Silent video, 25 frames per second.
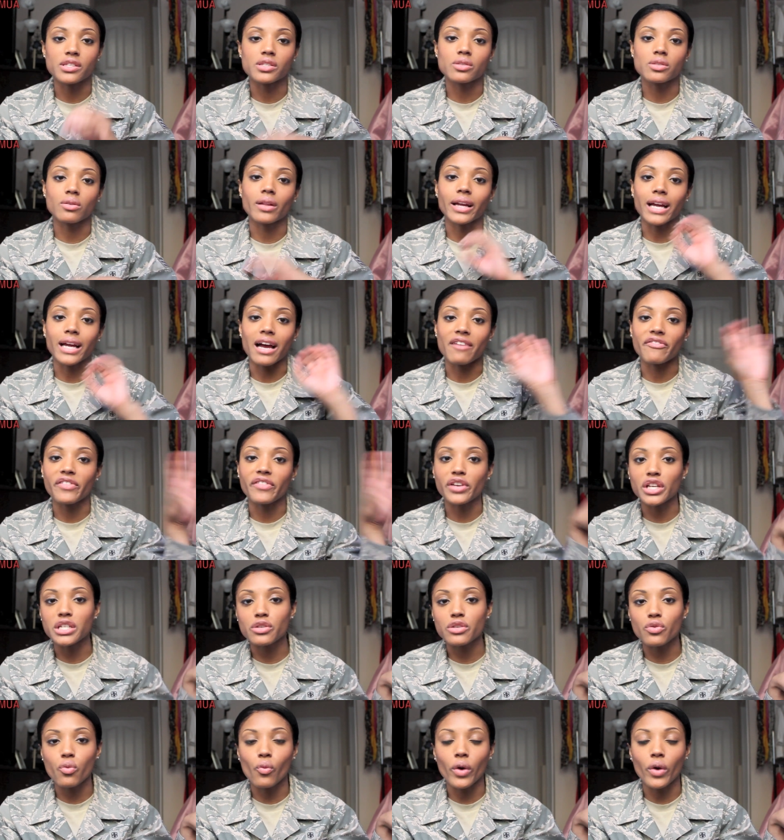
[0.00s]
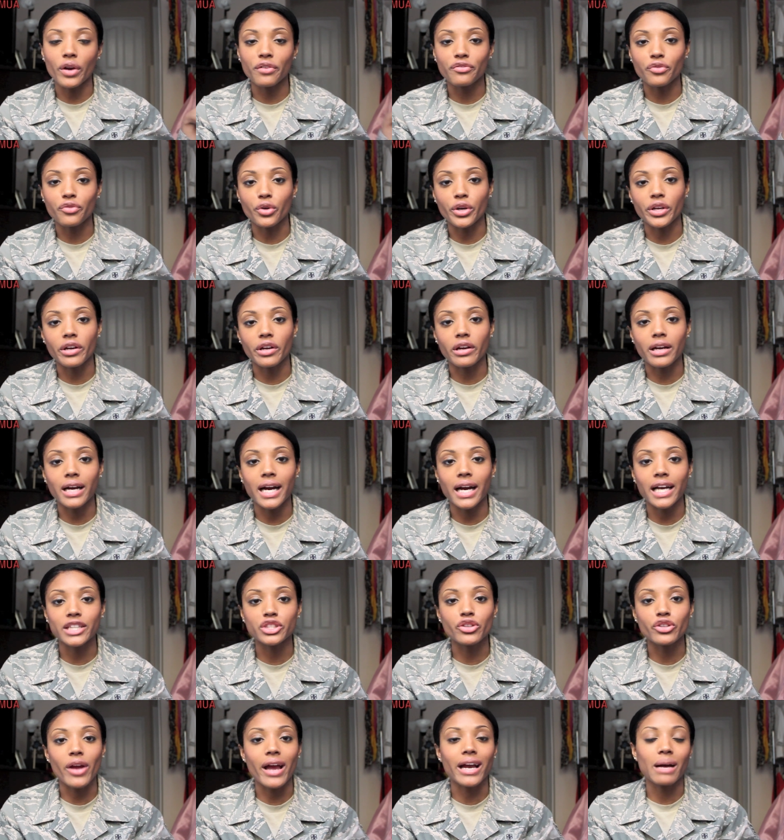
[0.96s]
So, like, I finished one 4-year
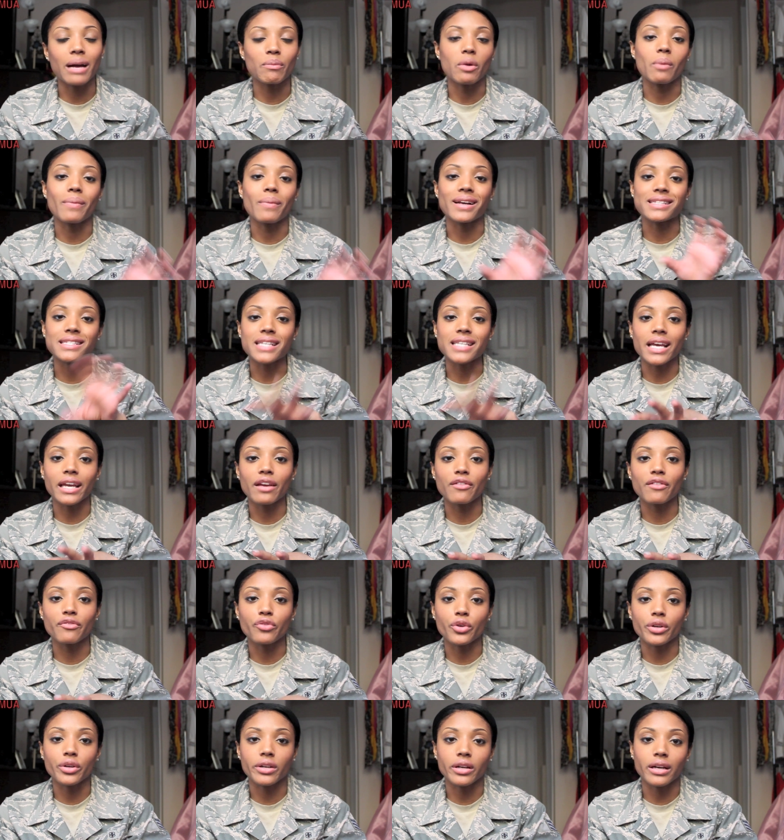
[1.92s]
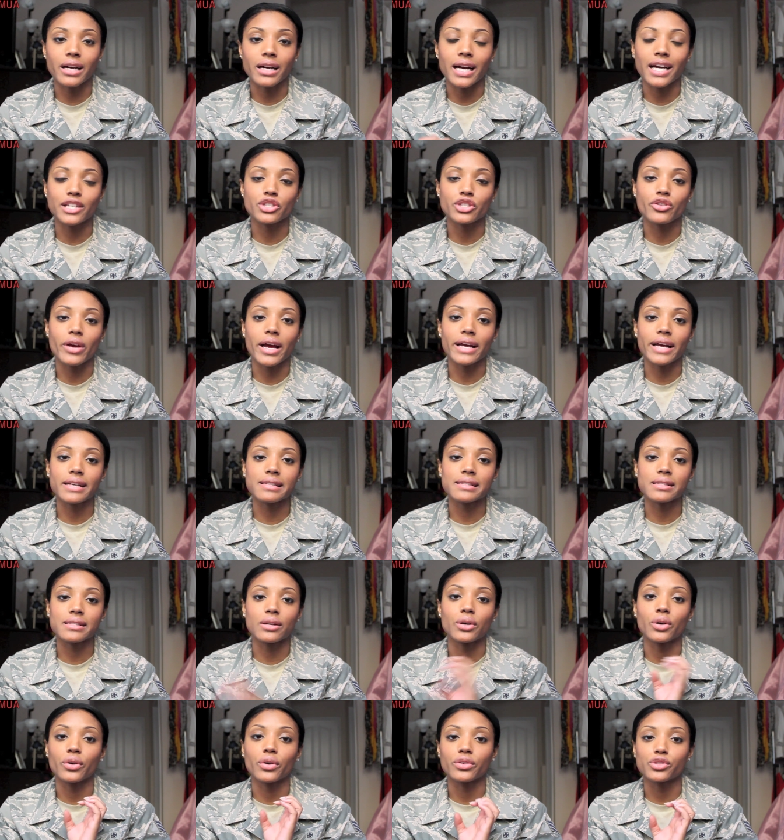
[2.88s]
contract. I'm on my second 4-year contract.
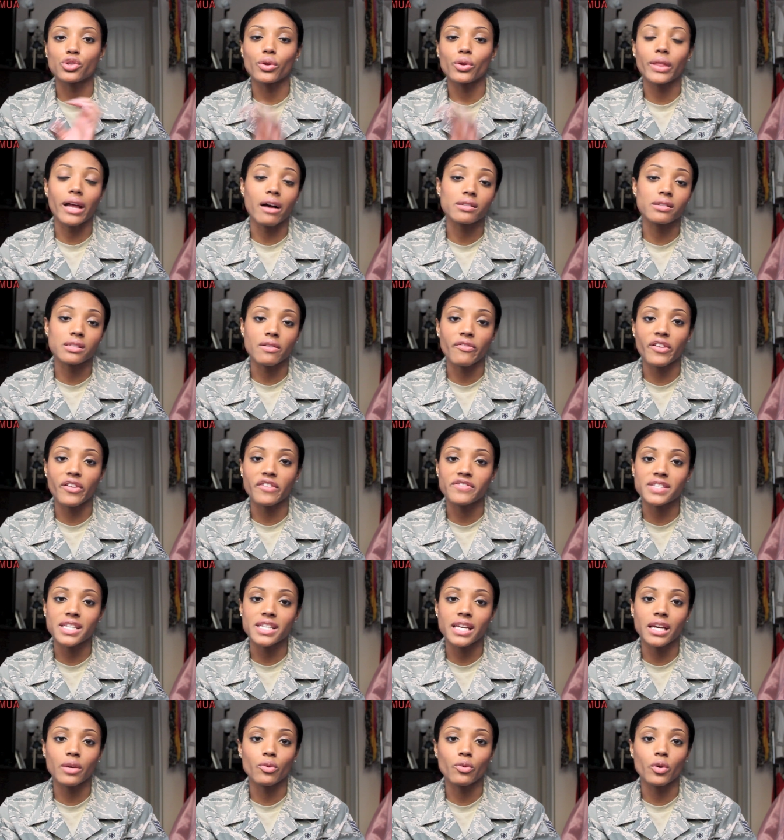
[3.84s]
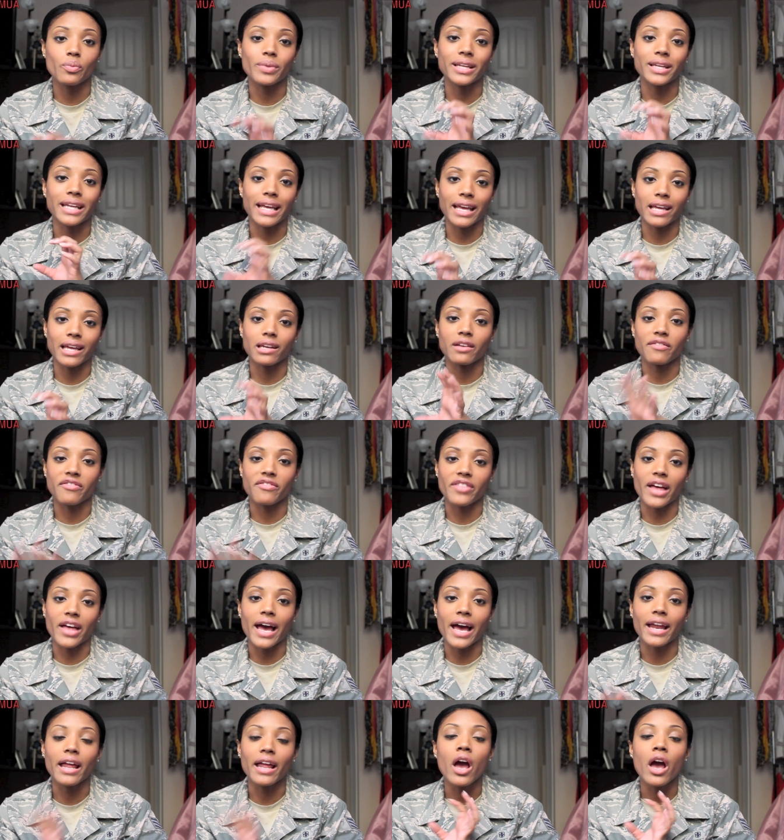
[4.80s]
So 2015 will be the end of
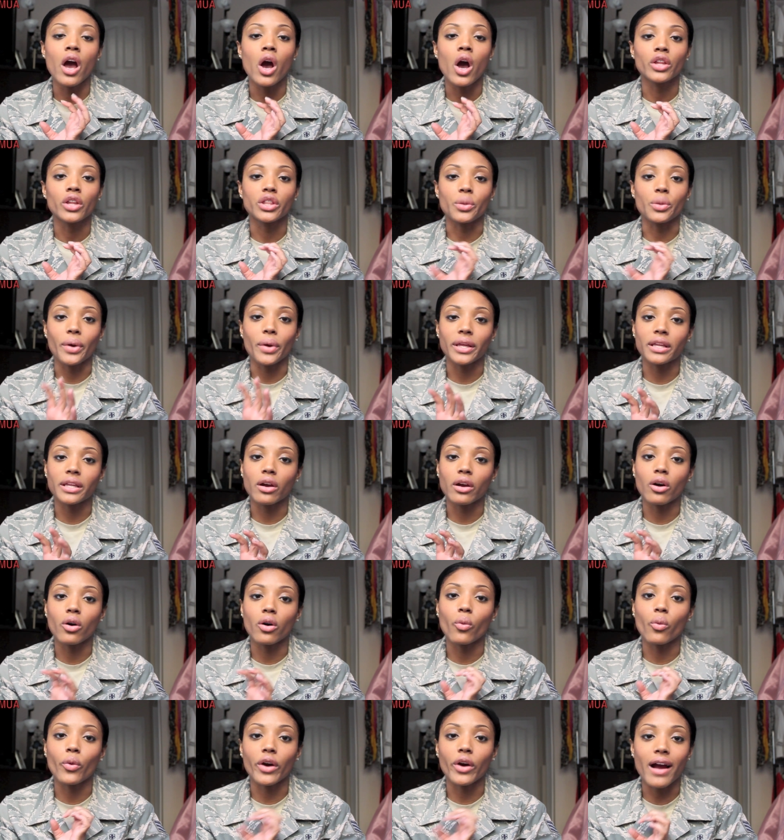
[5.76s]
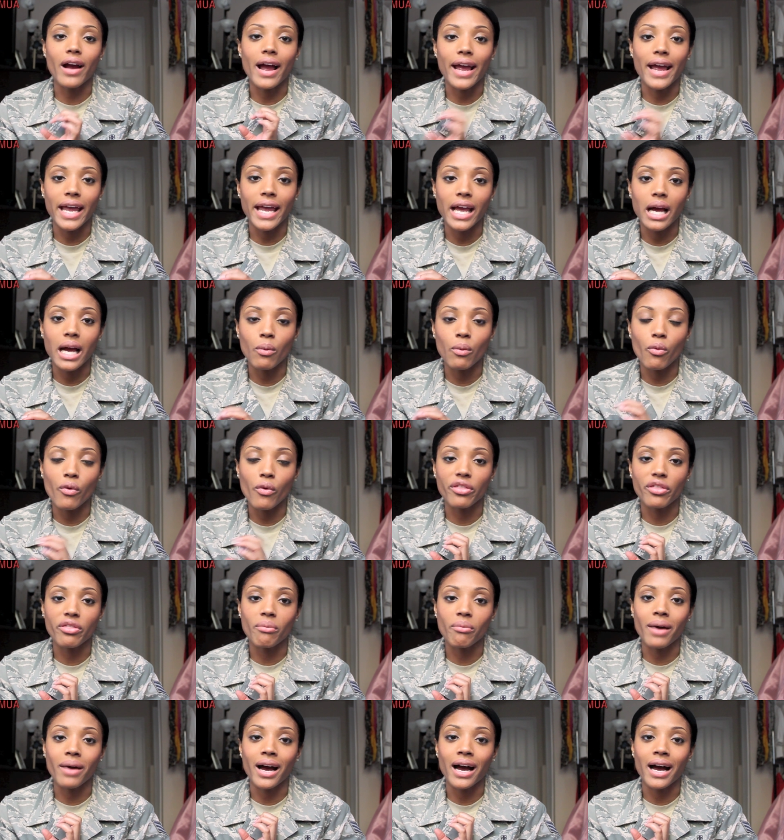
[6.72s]
that, depending on where I am
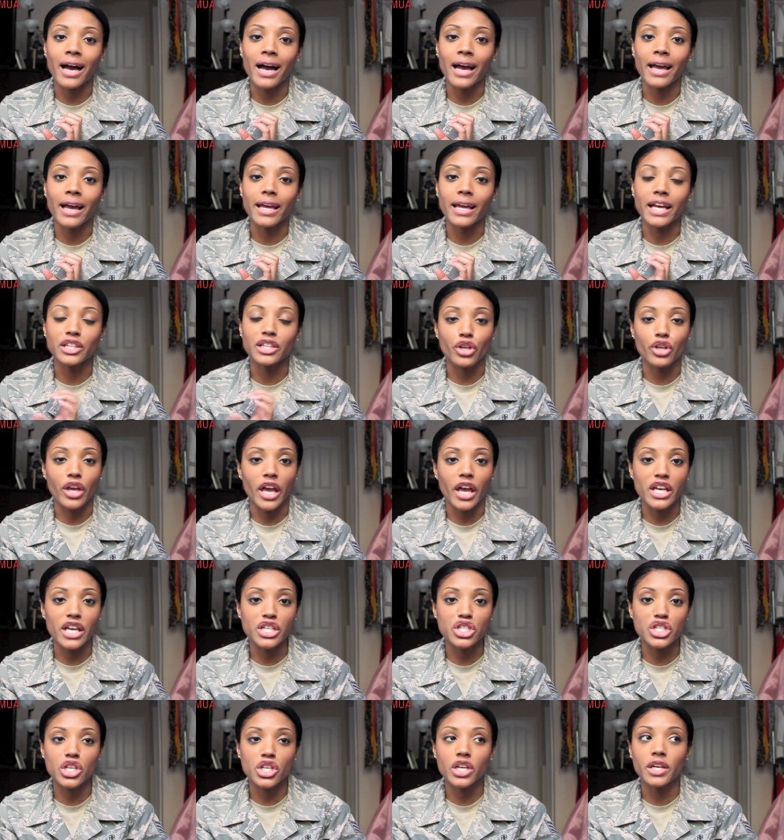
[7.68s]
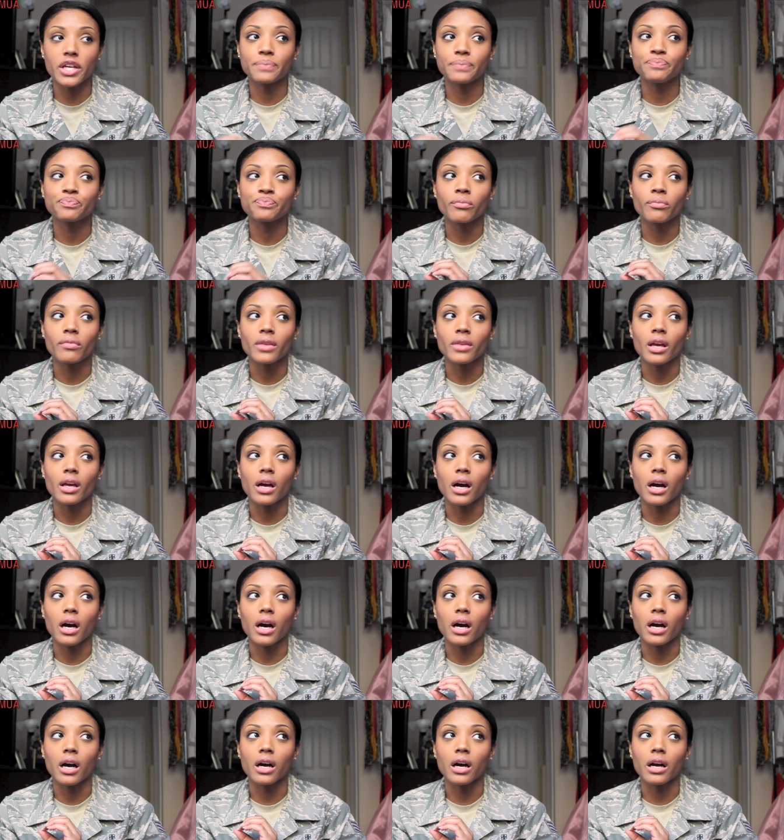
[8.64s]
with my education,
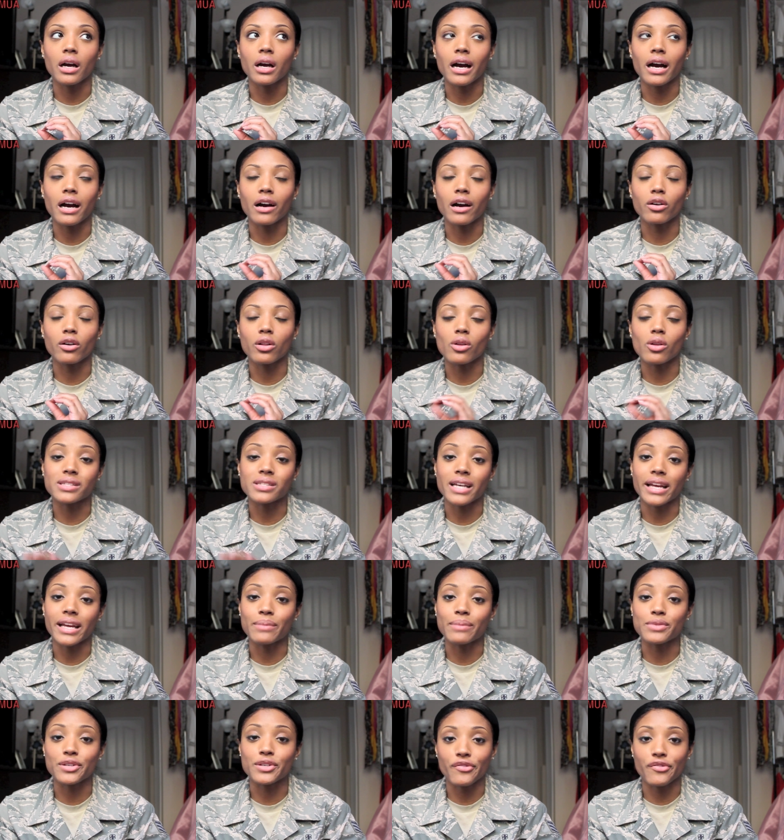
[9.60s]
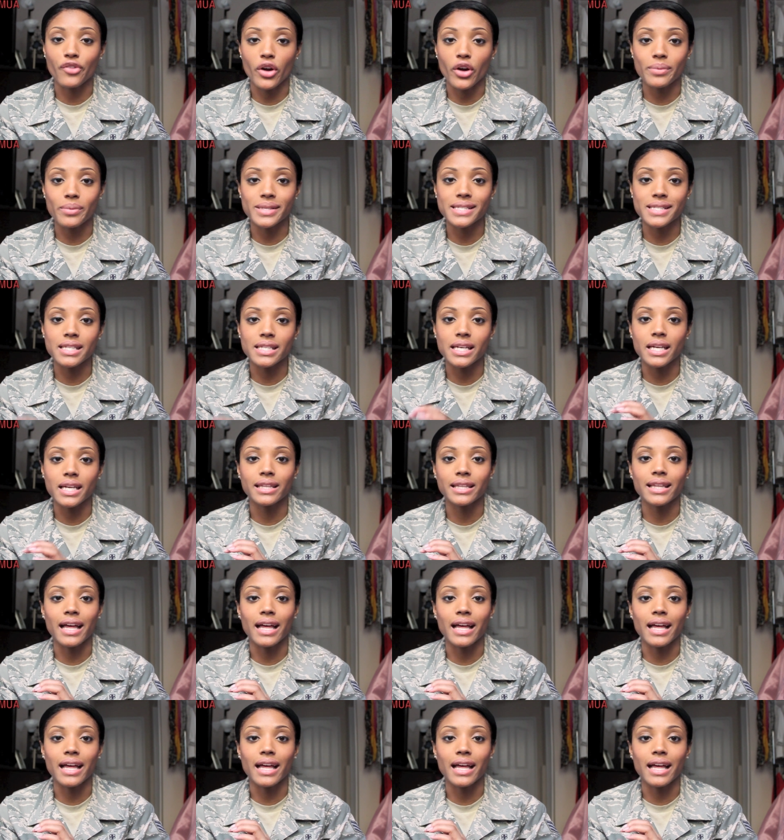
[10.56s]
how close I am to pharmacy.